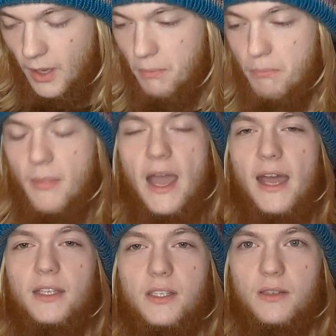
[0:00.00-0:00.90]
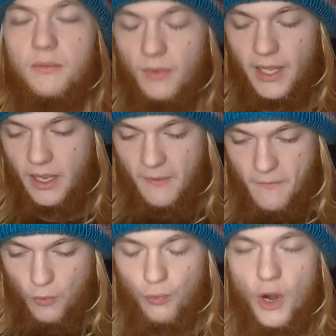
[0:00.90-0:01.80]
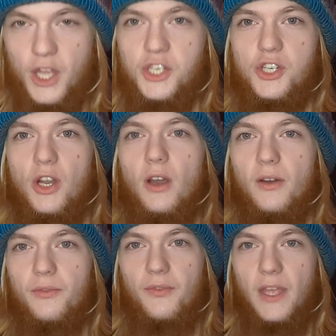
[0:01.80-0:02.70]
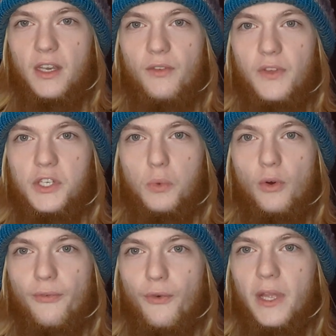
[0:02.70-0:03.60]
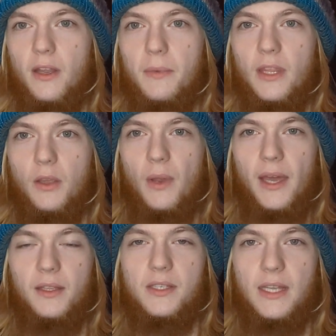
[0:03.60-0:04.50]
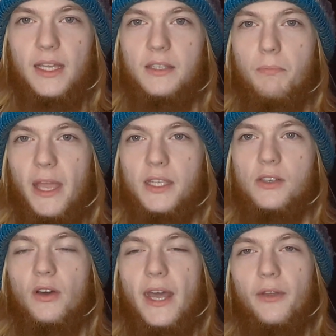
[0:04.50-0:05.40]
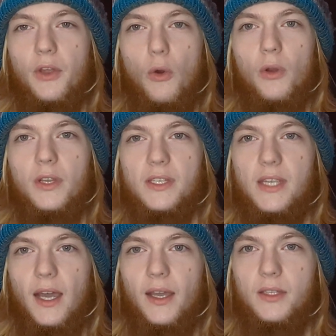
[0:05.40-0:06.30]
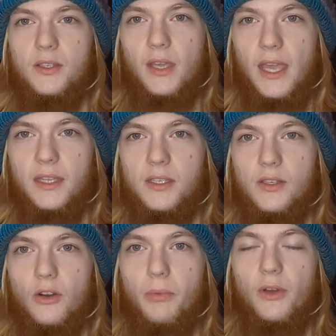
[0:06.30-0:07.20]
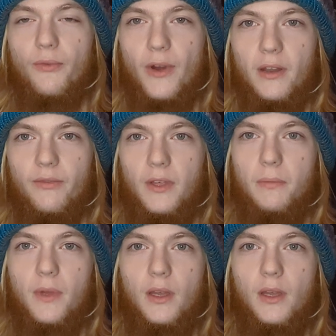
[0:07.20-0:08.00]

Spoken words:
mass rush of individual freedom in the United States based on how the court decides the cases that are put in front of them.